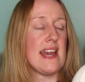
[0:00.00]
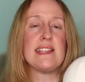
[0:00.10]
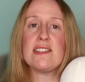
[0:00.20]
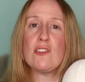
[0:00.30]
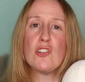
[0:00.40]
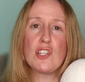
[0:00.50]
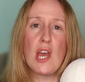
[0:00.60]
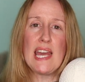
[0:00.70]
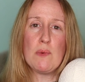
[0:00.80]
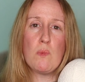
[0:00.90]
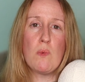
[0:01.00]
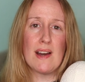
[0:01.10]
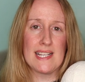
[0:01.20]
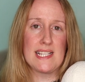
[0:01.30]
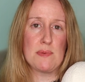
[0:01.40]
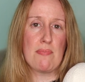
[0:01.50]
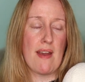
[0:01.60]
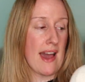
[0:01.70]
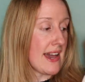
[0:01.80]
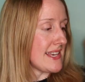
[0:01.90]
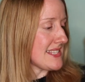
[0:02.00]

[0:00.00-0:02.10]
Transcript: It's not a white bra,